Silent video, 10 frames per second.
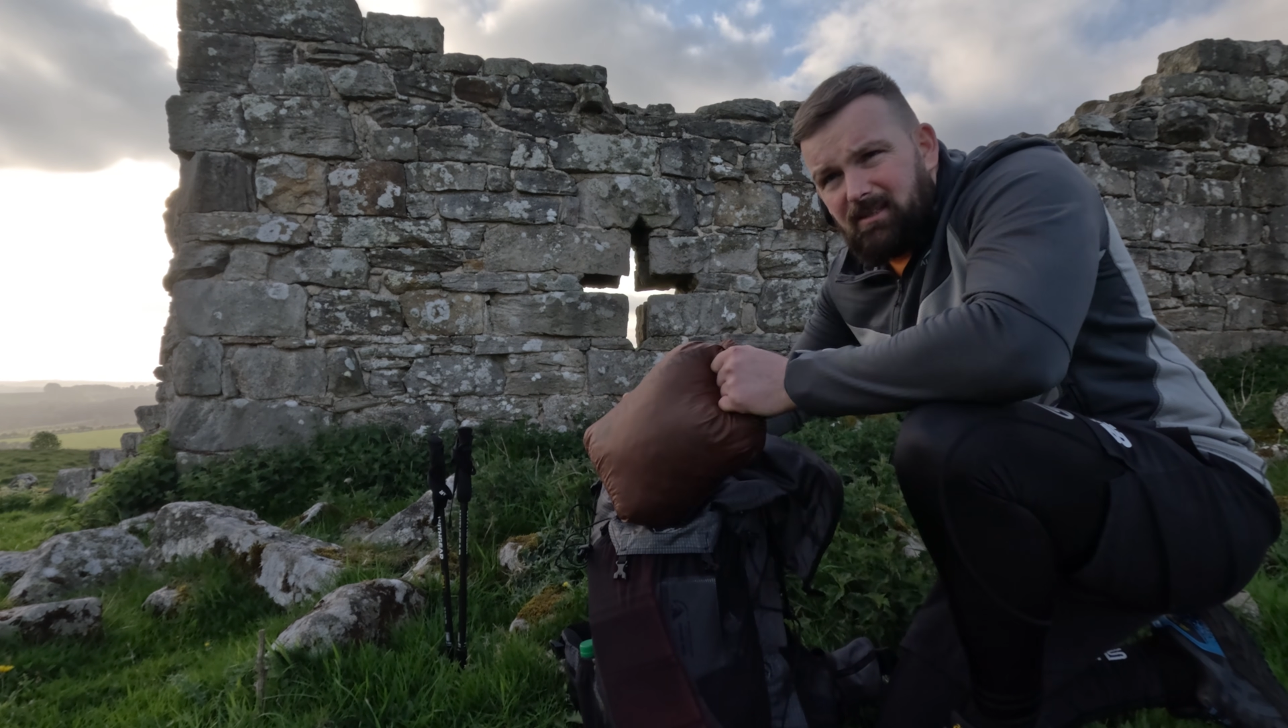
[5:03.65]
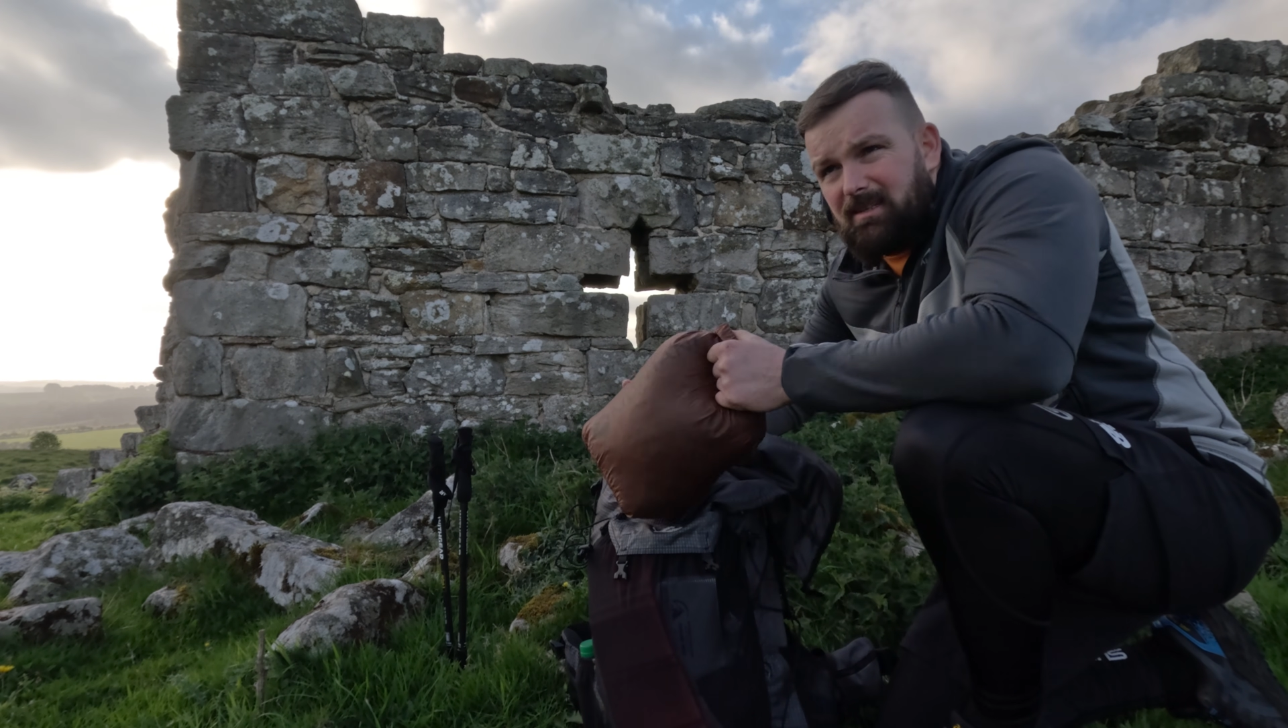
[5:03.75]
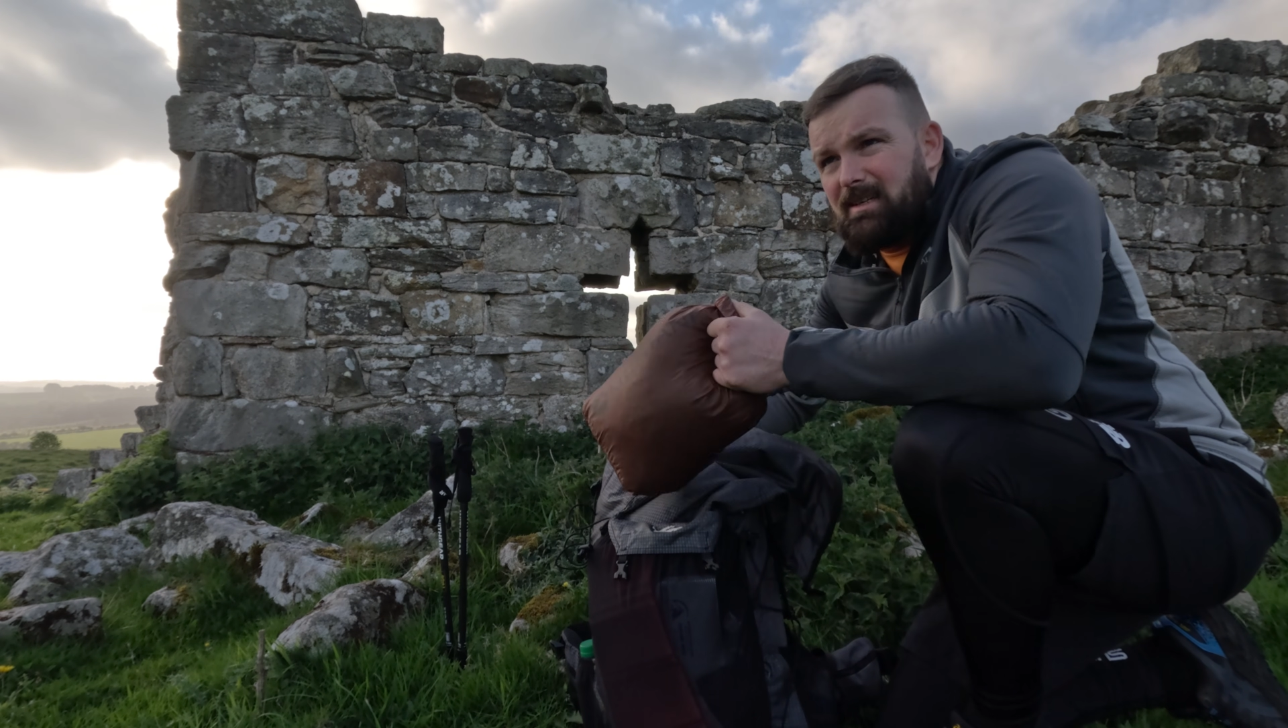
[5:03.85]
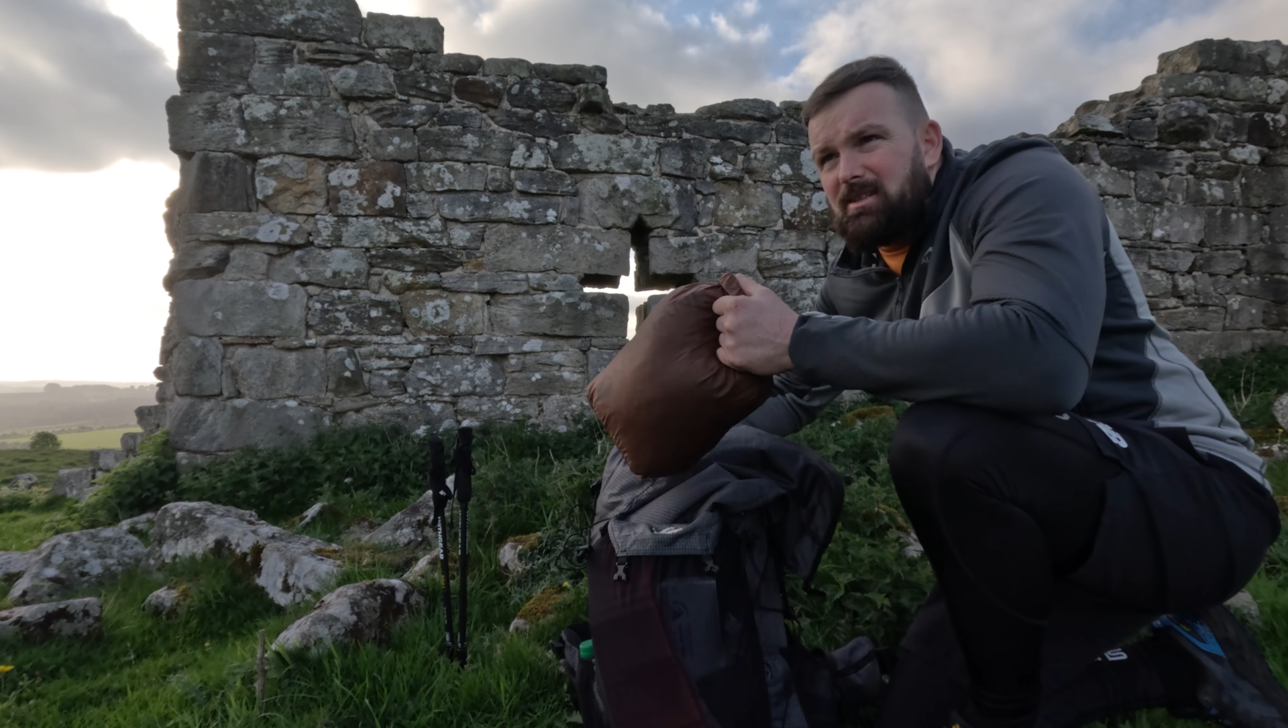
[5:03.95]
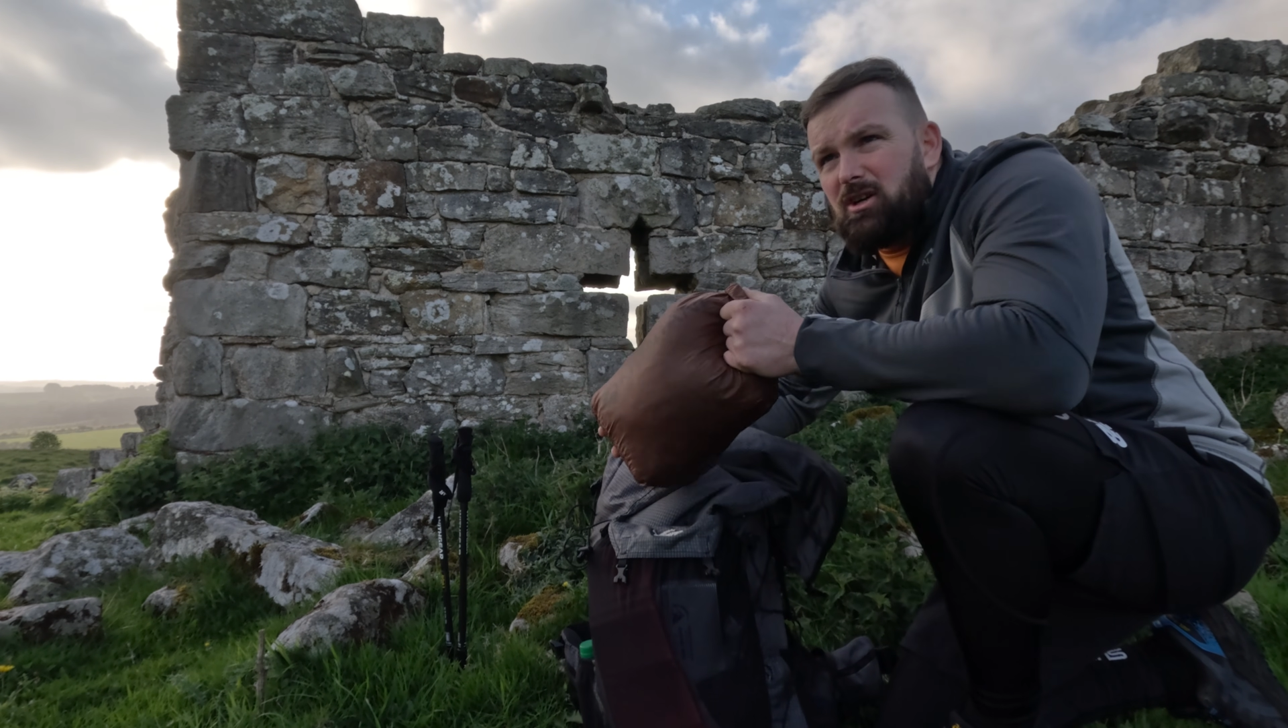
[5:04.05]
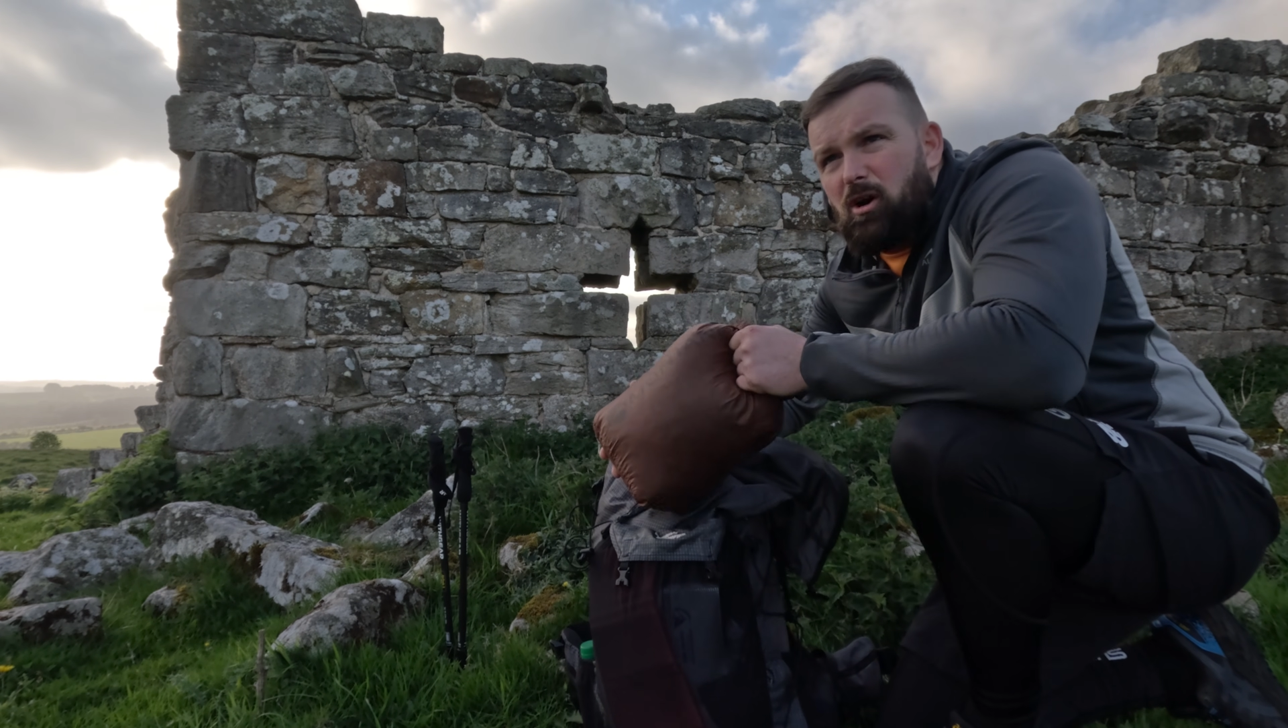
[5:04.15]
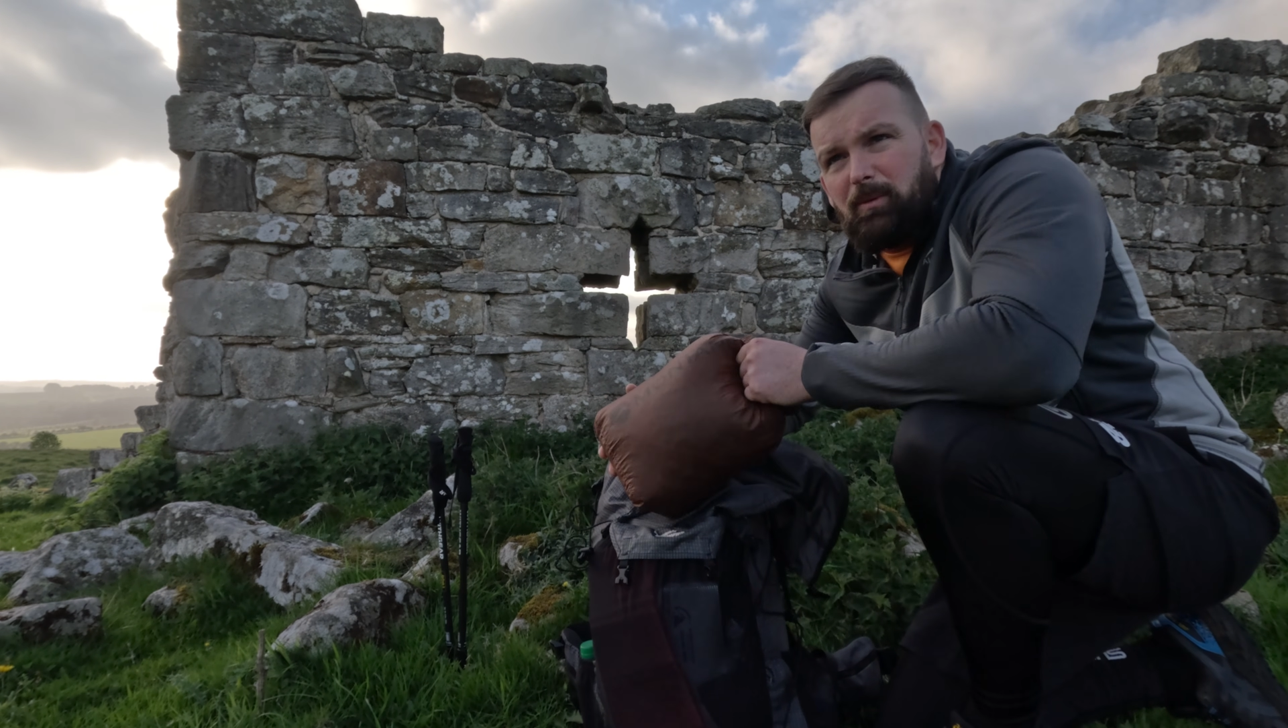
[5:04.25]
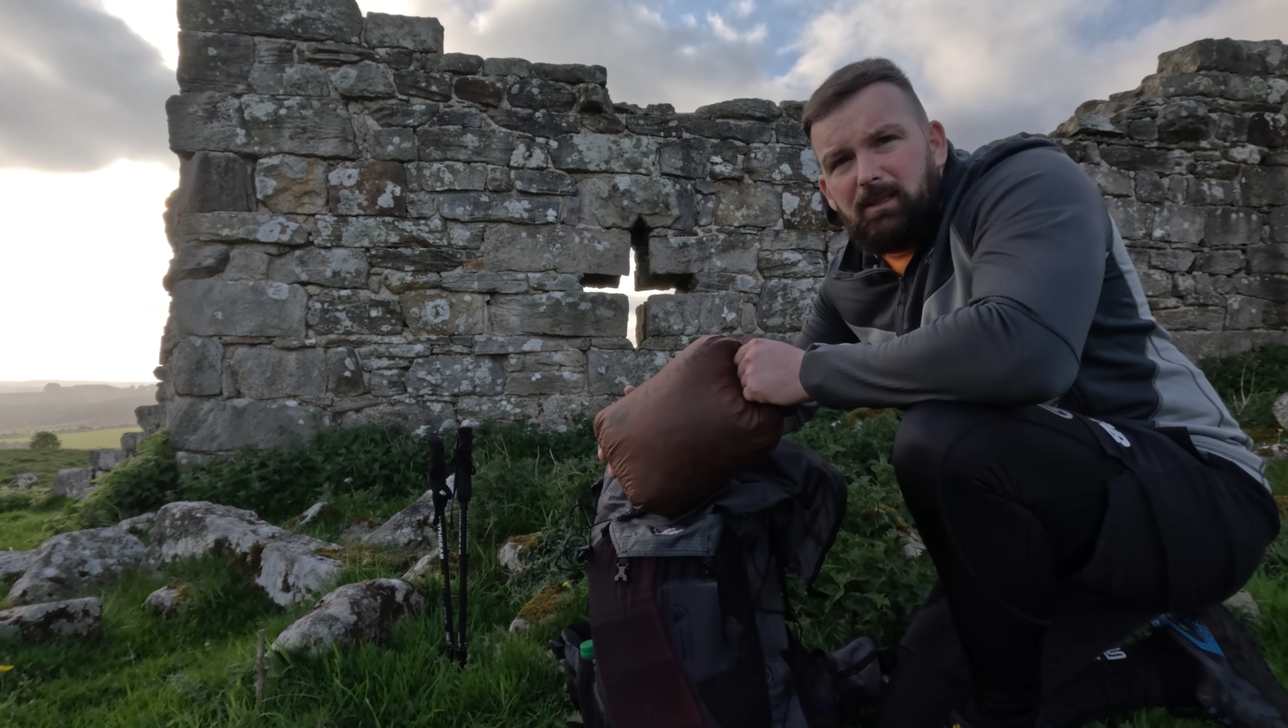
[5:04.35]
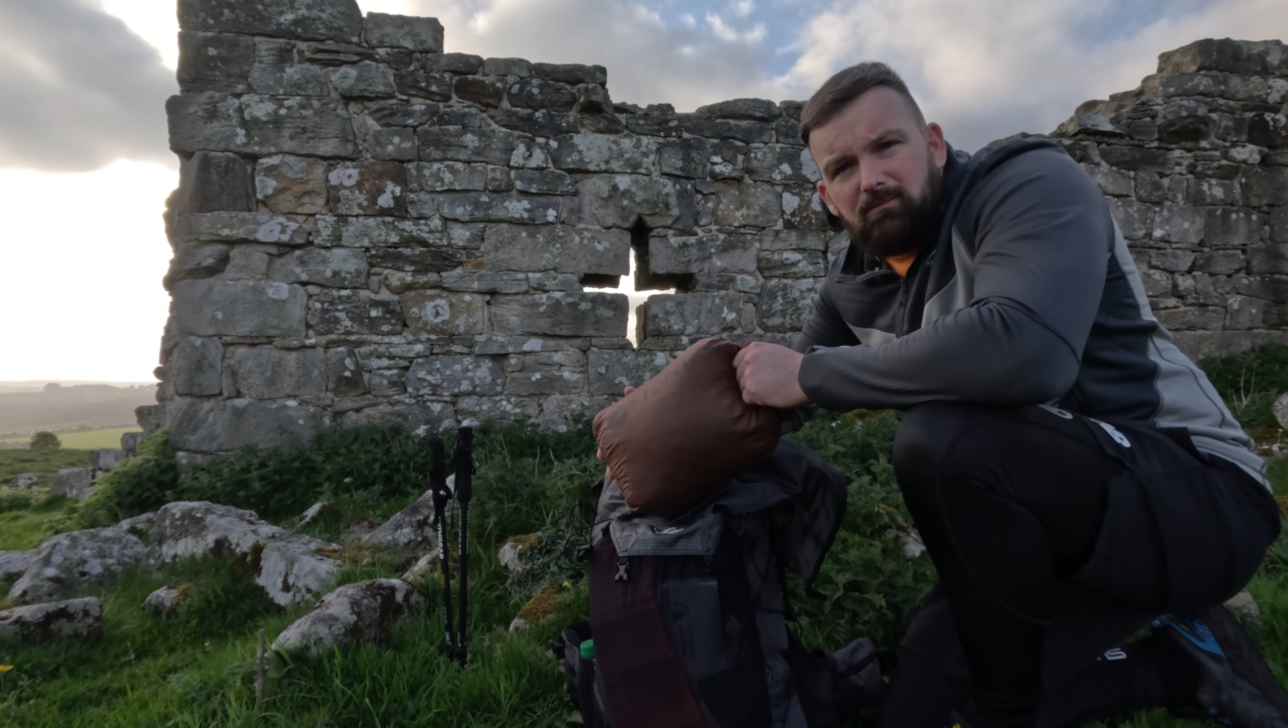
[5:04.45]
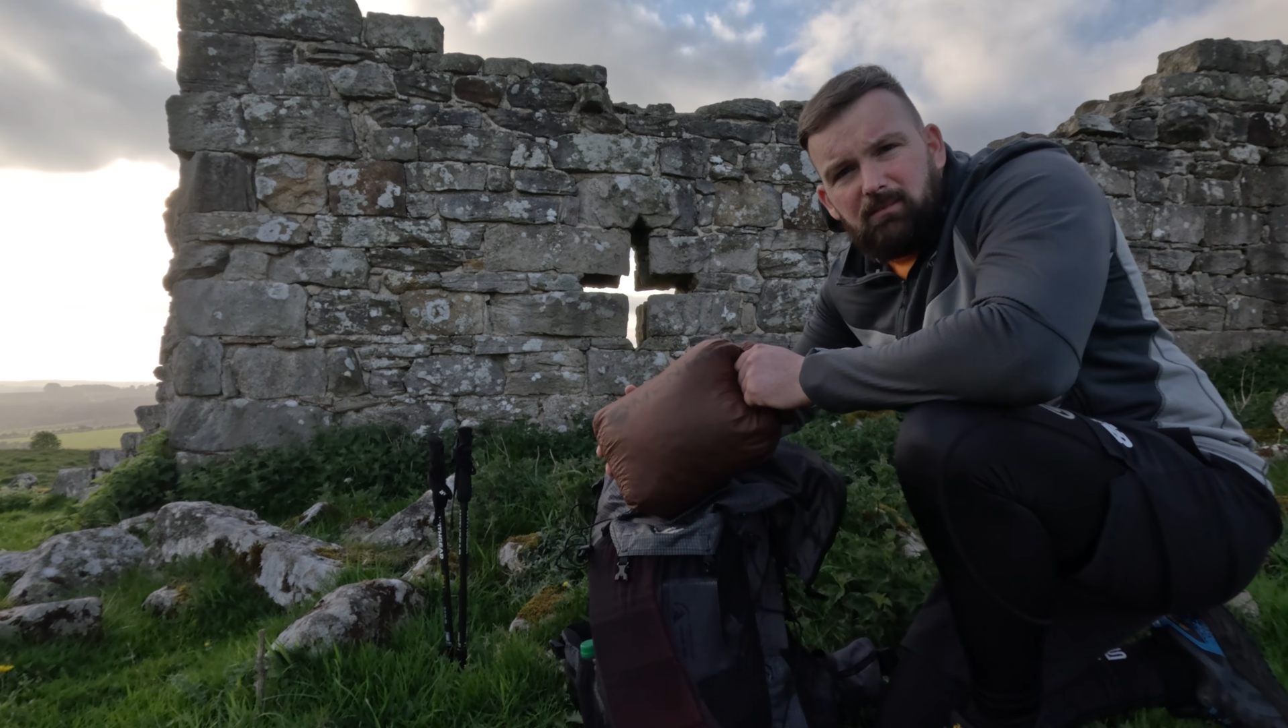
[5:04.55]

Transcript: say it's a copy.